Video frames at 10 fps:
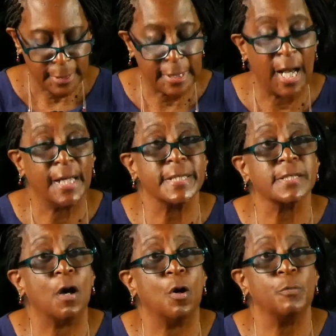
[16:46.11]
God
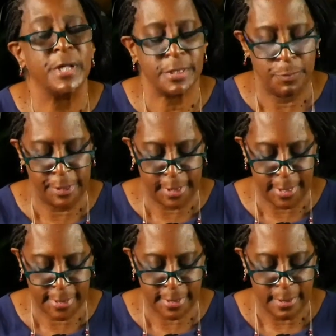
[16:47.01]
is always with
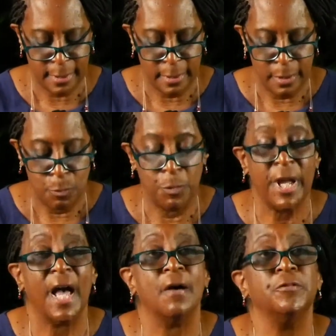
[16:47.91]
us.
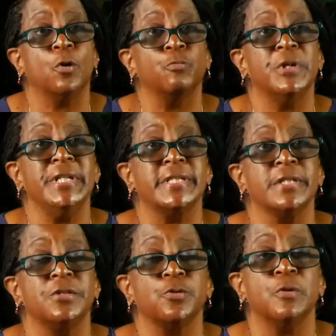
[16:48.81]
We have no
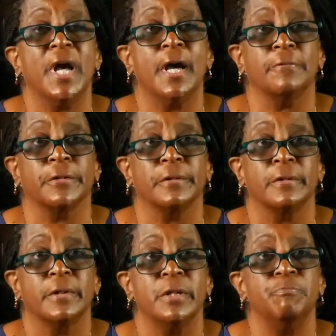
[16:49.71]
reason to ever
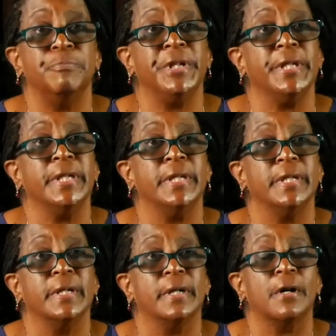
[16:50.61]
be
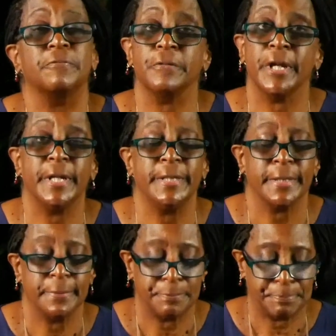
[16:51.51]
afraid.
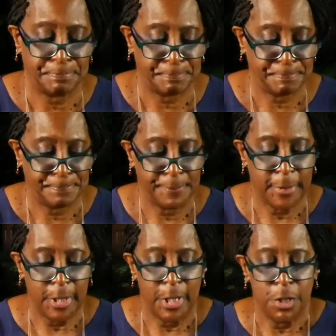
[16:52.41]

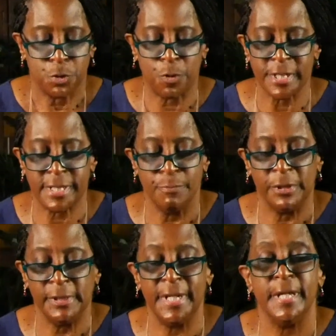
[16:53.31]
Trust and
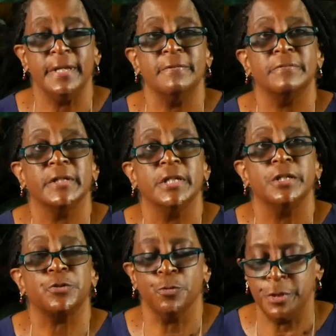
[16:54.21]
believe
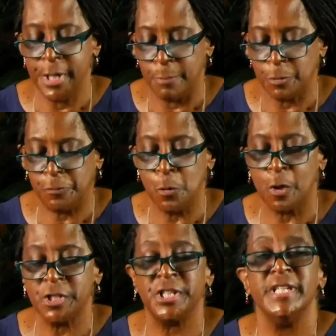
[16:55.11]
Truth number
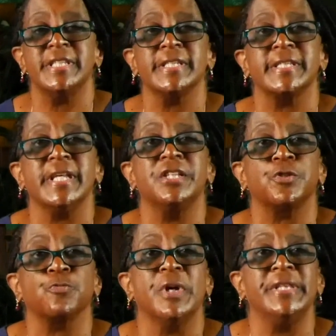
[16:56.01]
four, Jesus is
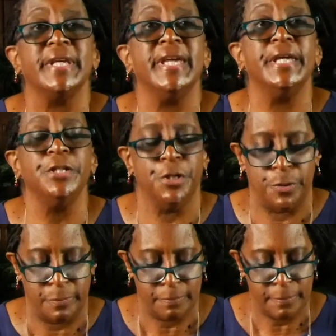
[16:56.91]
strength in you.